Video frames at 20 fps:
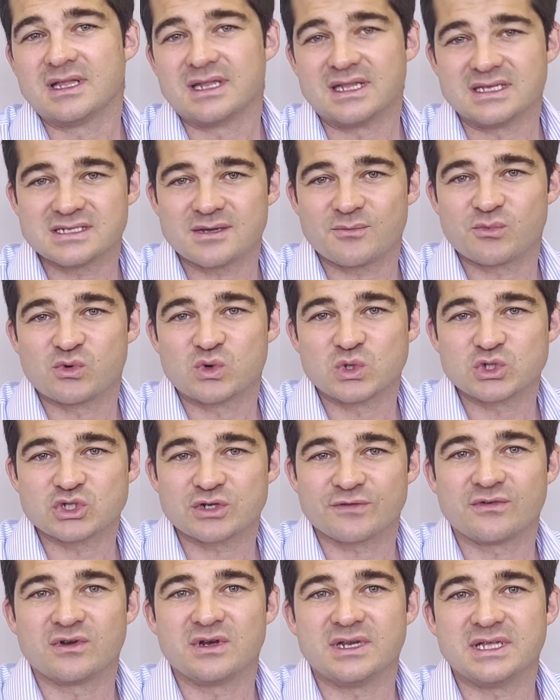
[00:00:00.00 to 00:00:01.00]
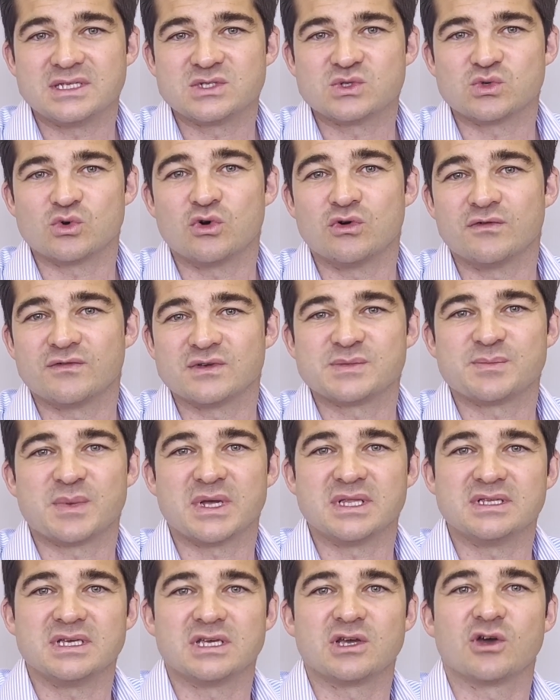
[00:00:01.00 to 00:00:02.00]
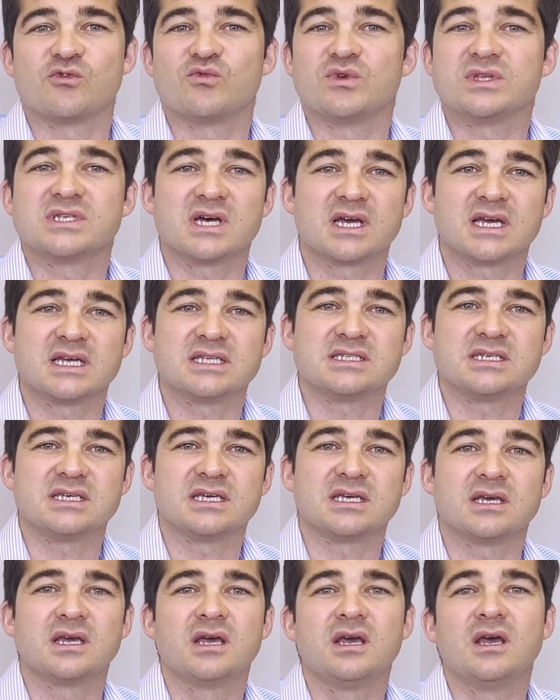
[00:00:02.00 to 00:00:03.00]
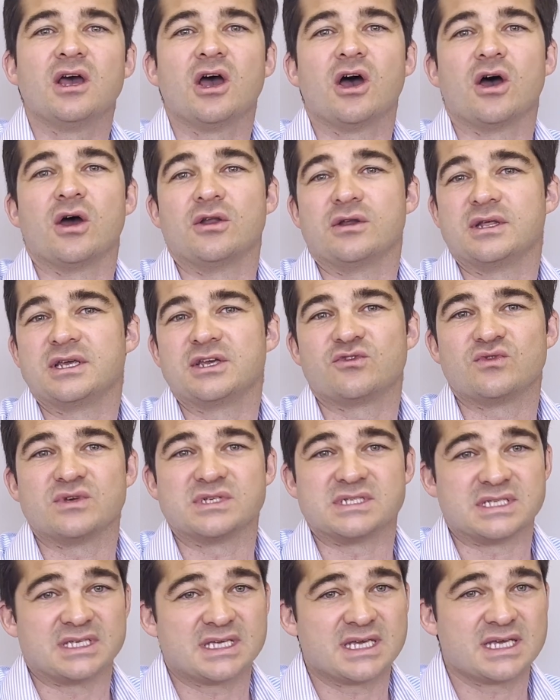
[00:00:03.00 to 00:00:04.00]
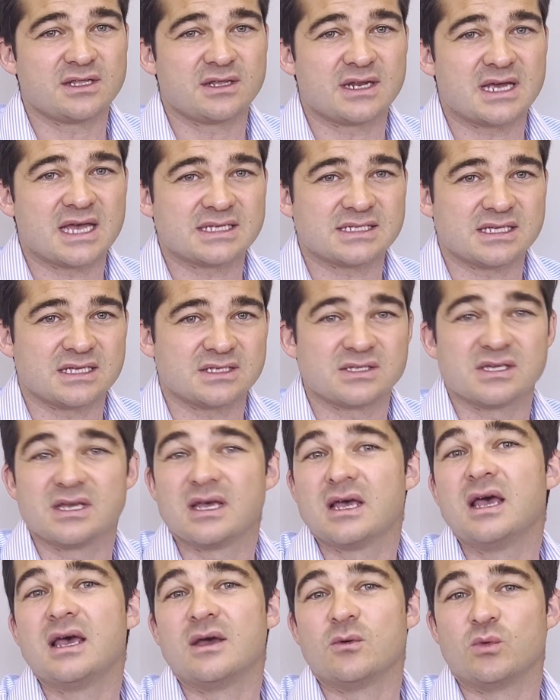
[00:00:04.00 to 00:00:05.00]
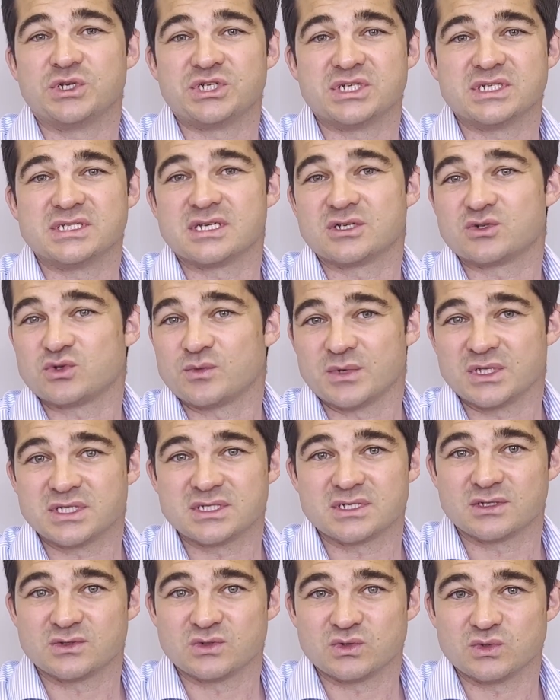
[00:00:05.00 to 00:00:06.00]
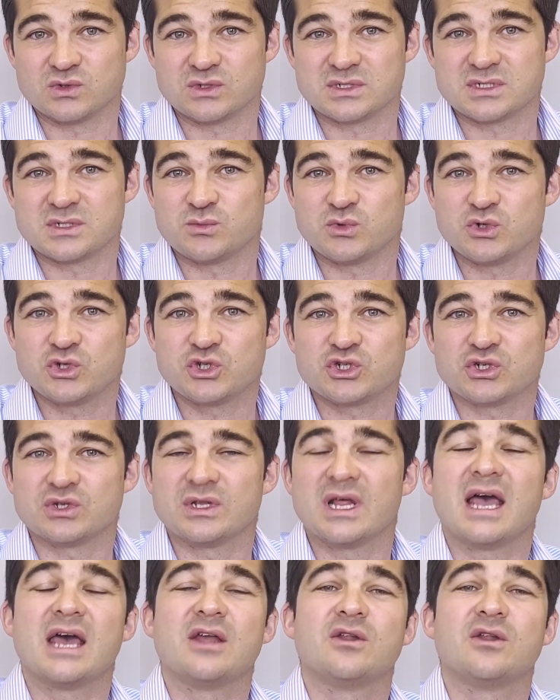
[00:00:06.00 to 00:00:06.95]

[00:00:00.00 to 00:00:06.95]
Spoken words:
This approach often leads to overspending on retargeting, an increase in gated assets, which is detrimental to your distribution, and